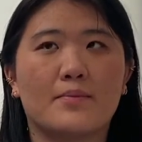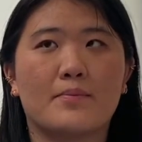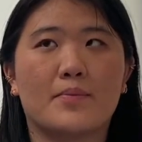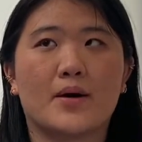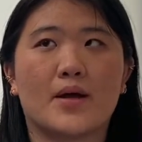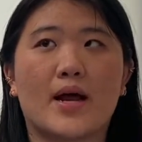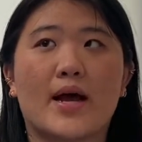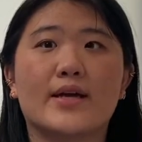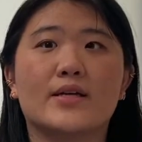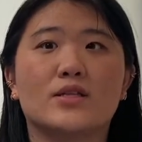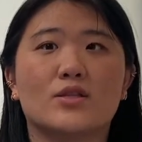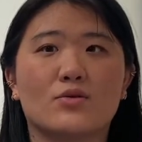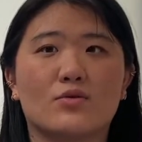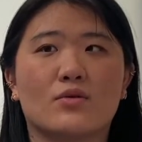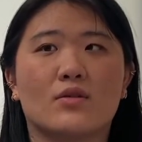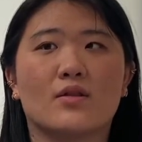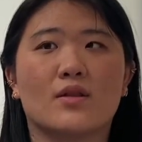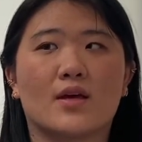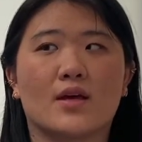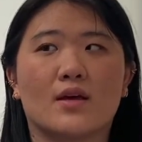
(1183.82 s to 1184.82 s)
But I do
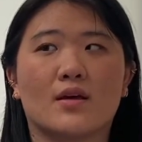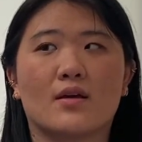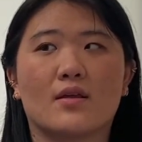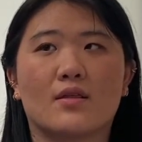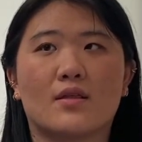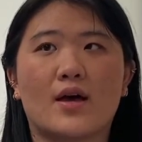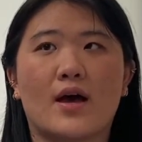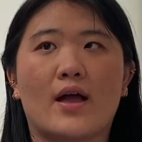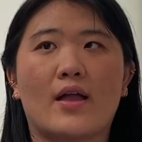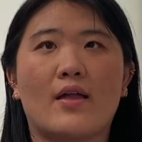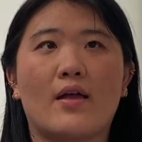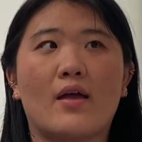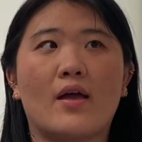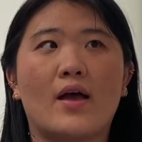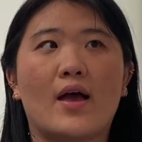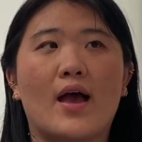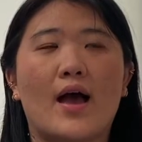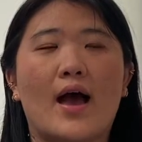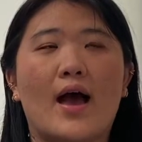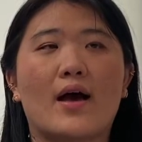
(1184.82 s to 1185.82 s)
think that,
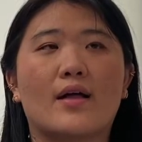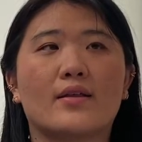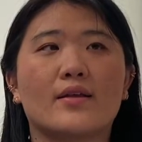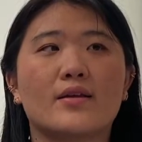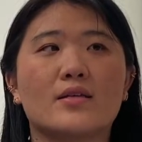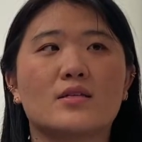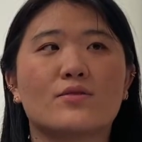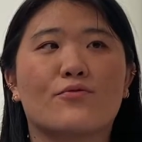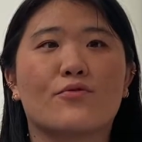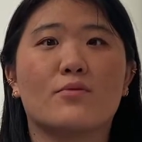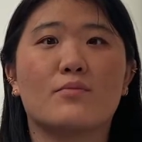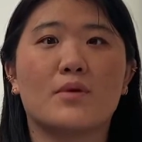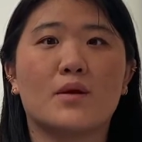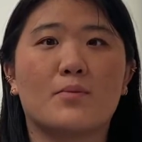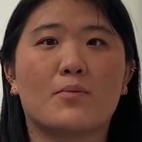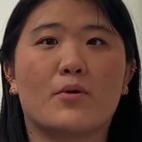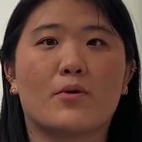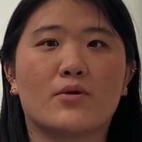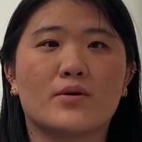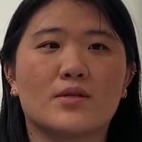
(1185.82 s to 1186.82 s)
at least for me
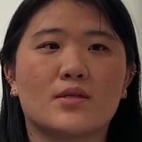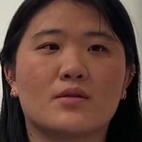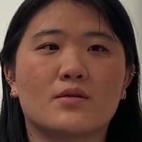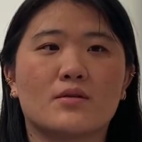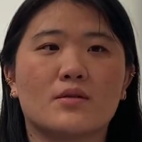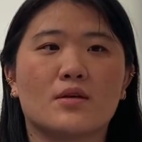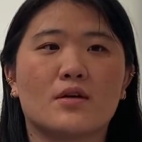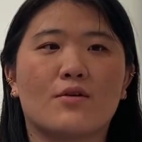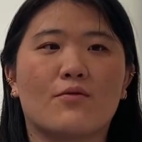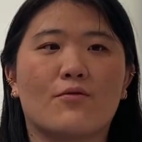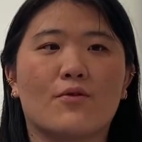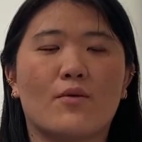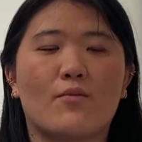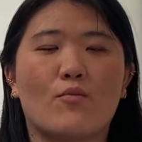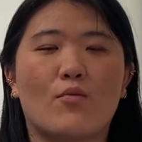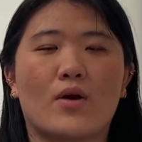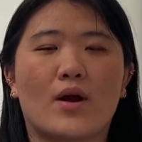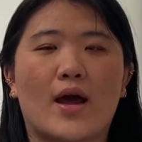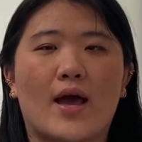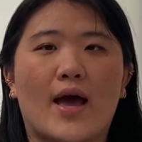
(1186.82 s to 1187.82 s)
personally, from
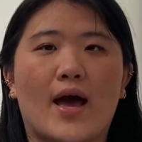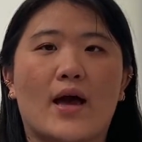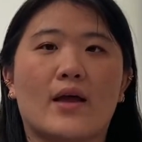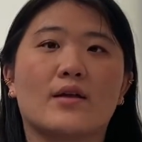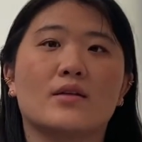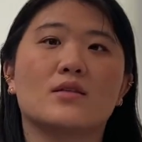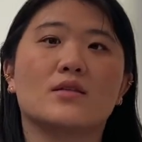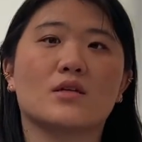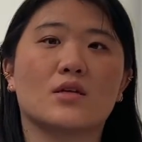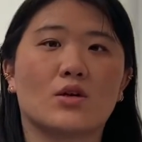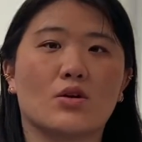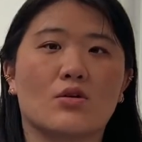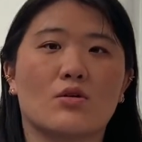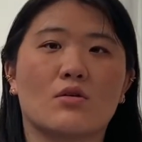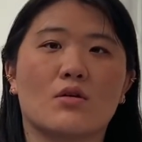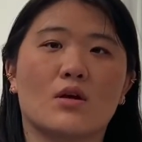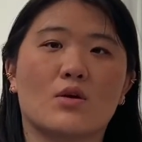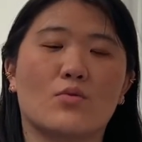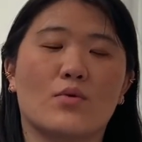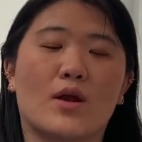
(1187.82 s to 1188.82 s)
when I had
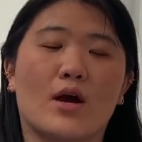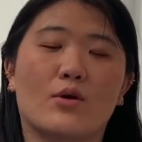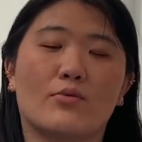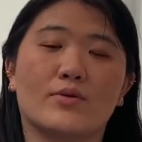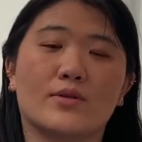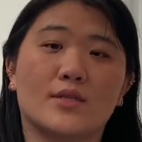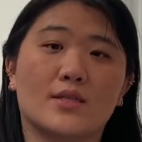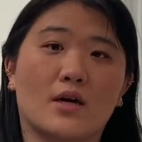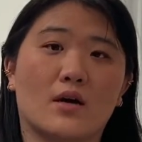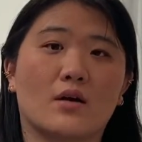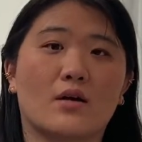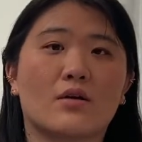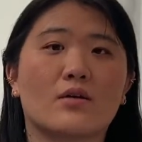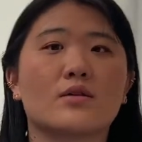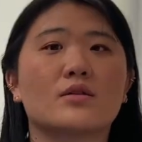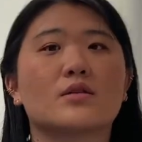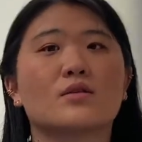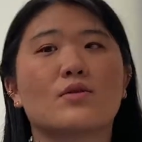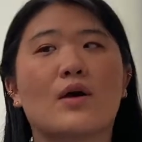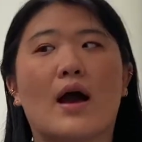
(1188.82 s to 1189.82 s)
insecurity when I was younger
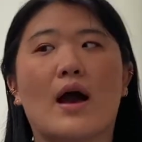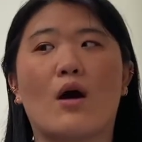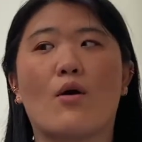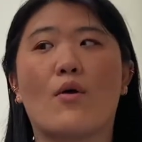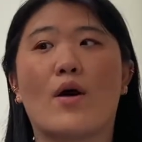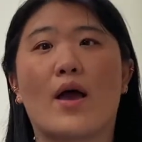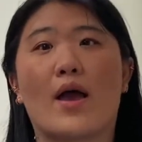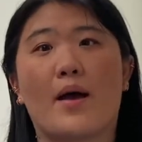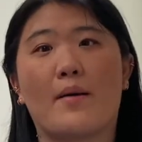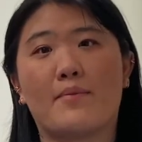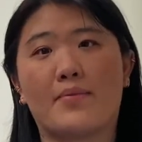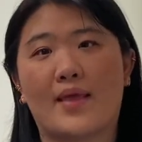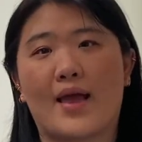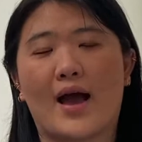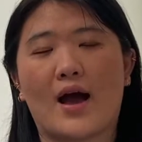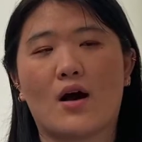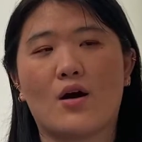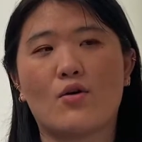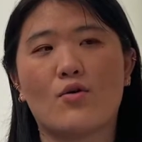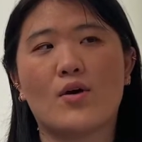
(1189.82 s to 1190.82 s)
to how I am
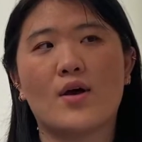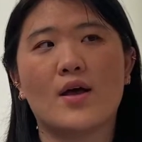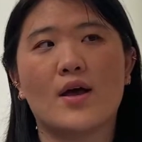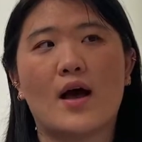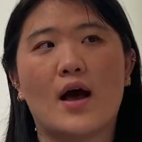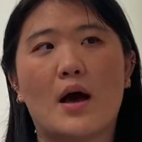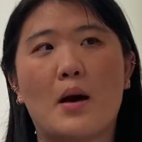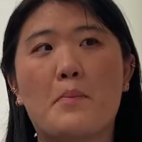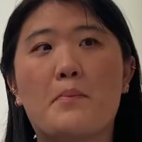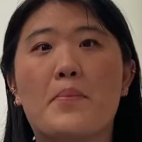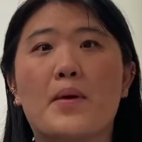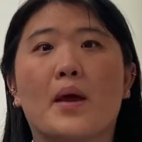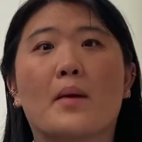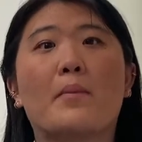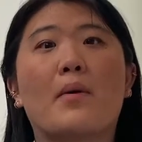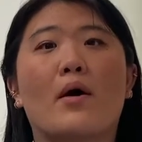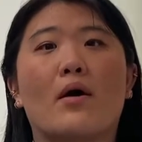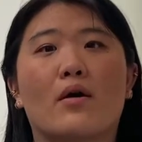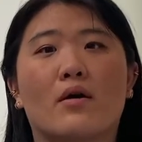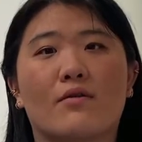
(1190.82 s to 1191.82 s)
now, a big
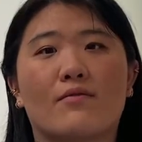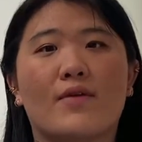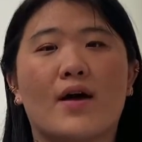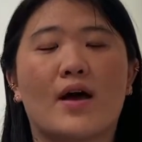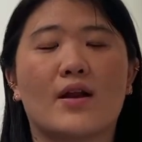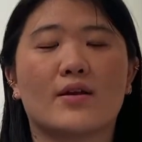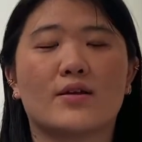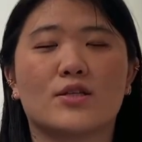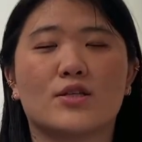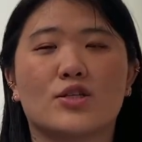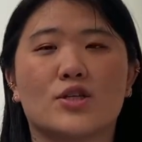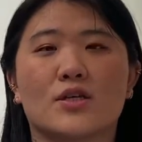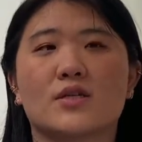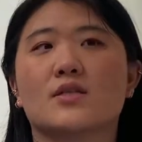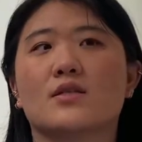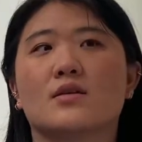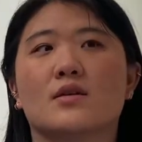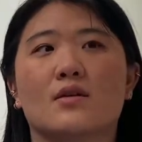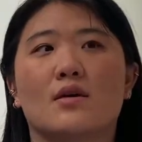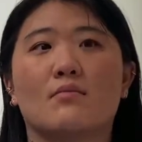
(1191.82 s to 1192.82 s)
part of that is
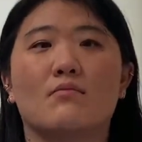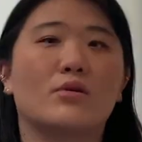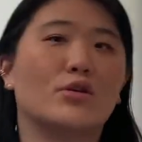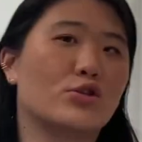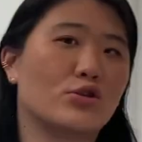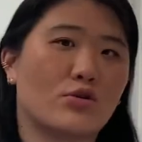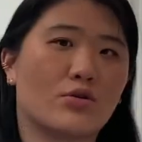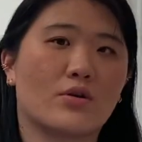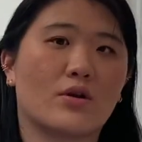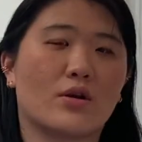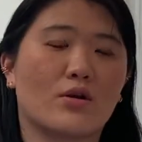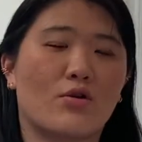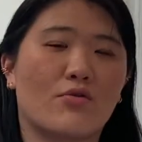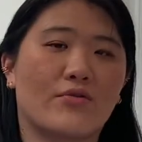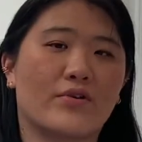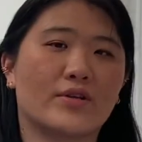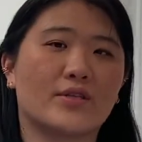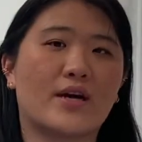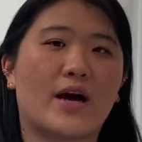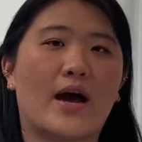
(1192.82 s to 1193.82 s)
just maturity
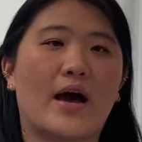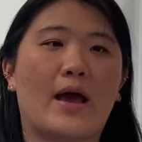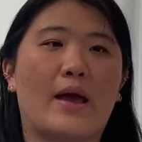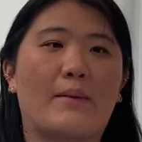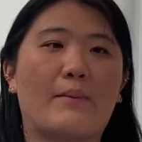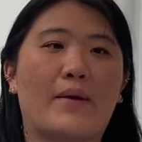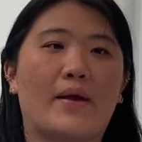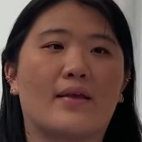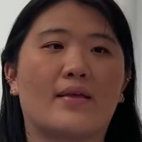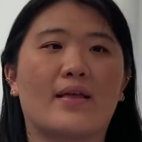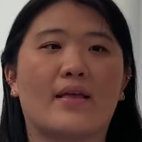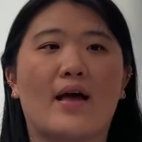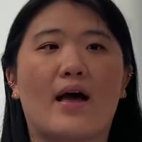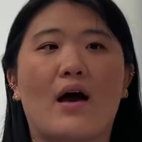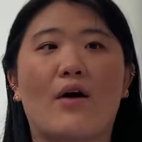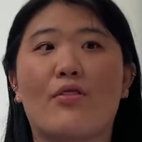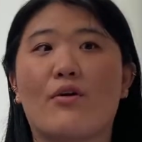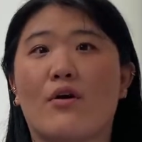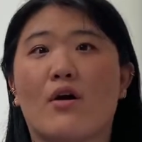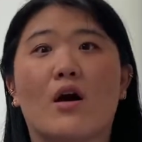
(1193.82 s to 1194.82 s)
over time. And
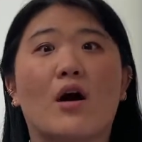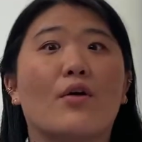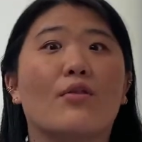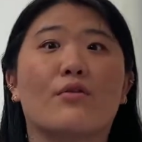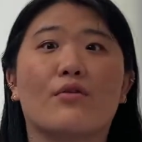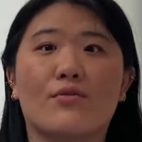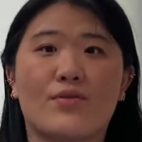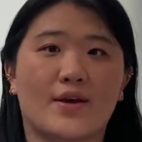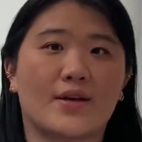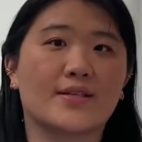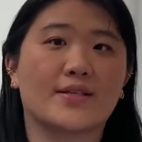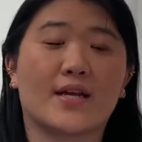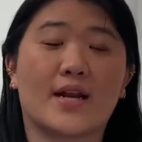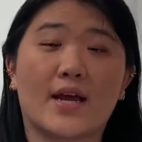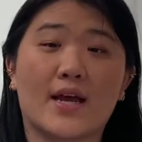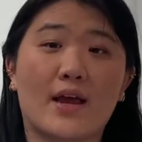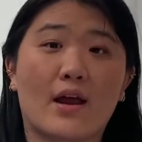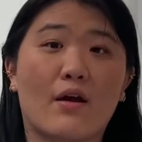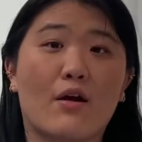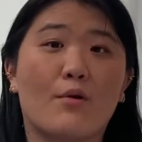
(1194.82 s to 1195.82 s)
there are other things that I
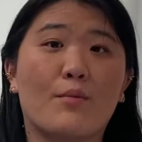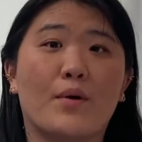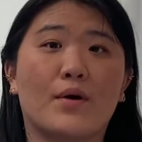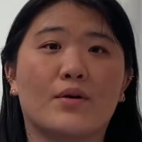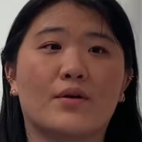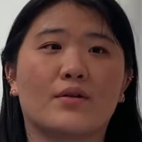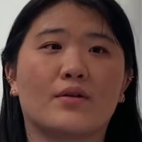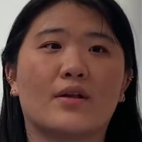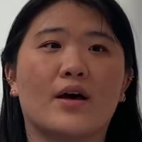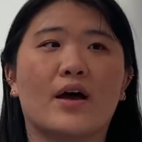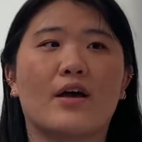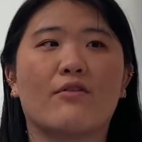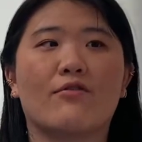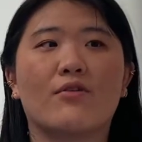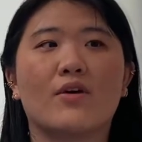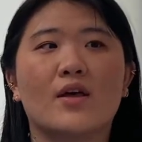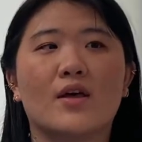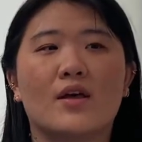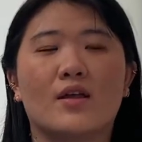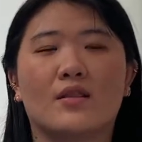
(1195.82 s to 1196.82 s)
care about in life
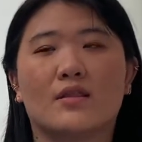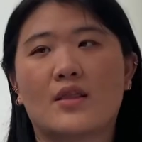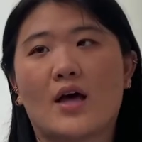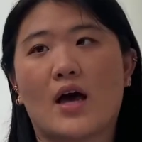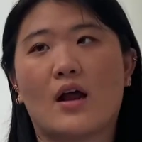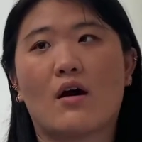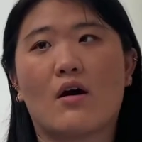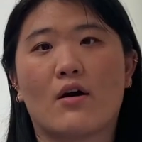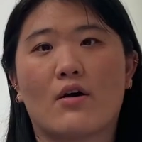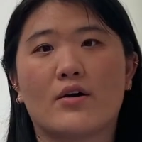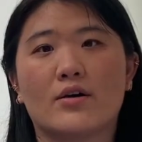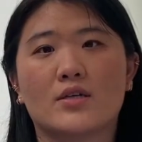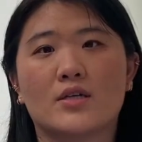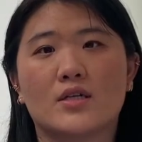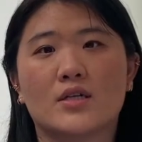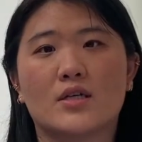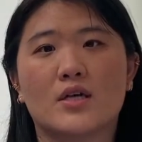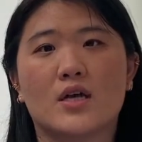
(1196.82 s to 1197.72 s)
that aren't